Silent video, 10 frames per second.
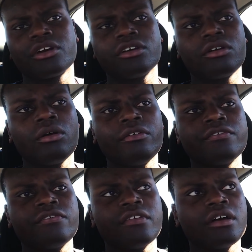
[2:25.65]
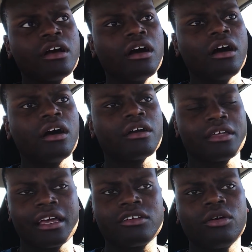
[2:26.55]
I'm gonna go with
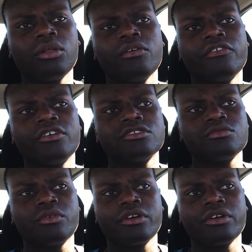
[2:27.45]
get coilovers.